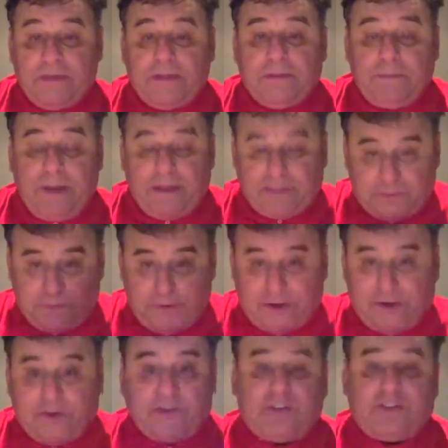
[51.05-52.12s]
Pastor
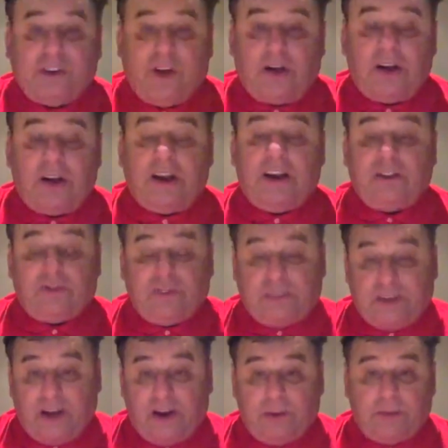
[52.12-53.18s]
Peters, John, and his
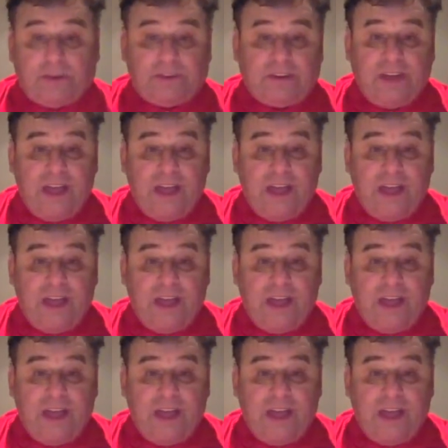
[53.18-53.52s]
retirement